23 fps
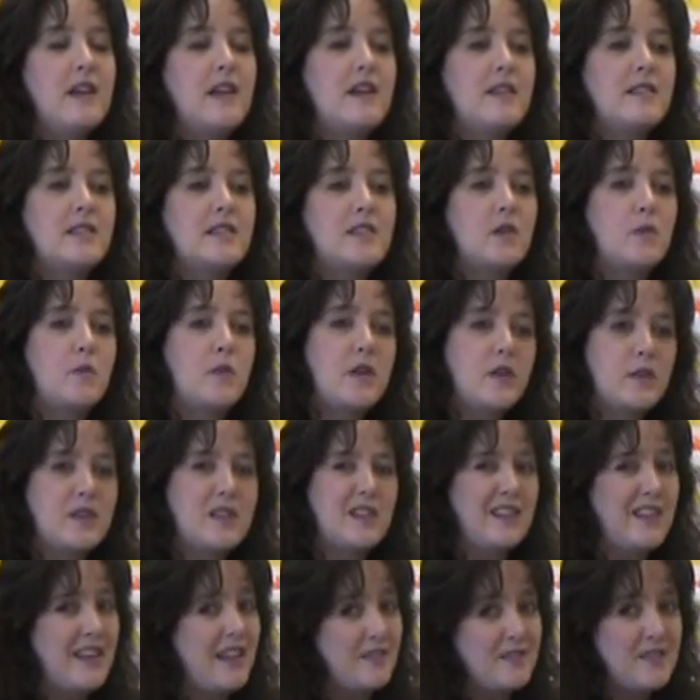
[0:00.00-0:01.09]
and so we use
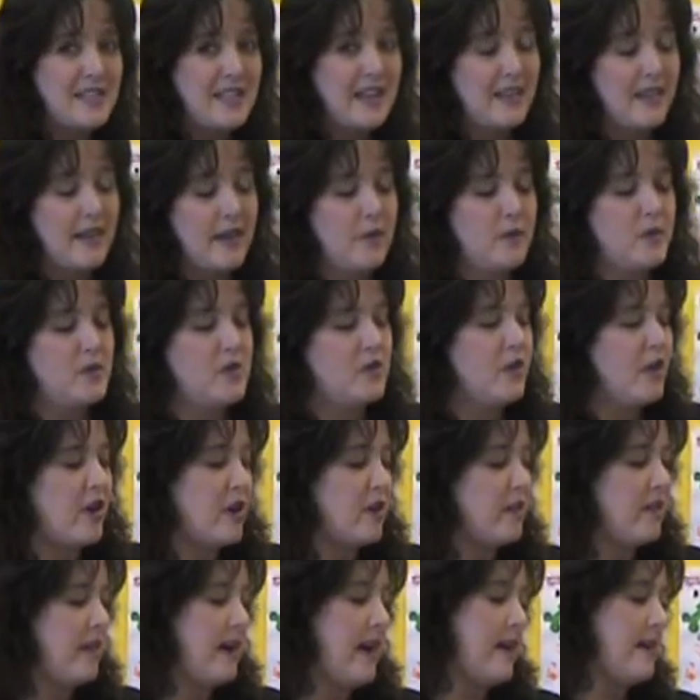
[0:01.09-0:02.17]
a lot of sign language in our
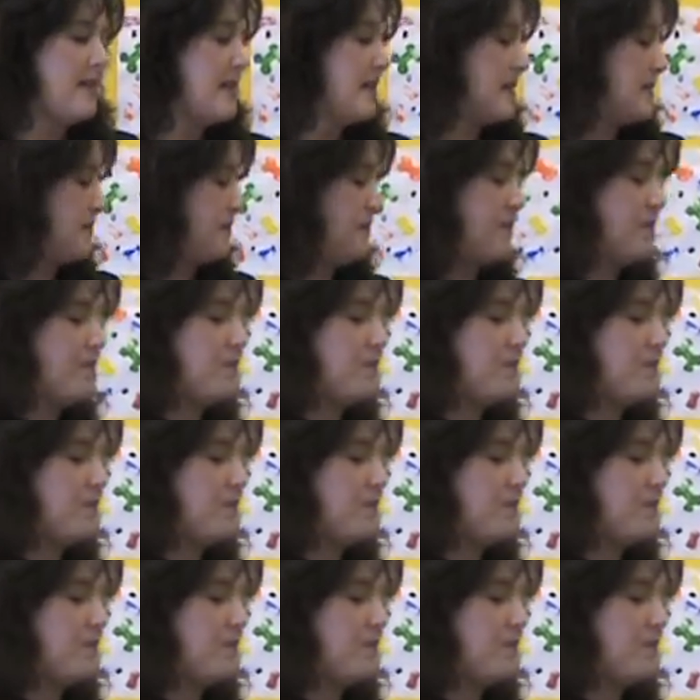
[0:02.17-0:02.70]
class.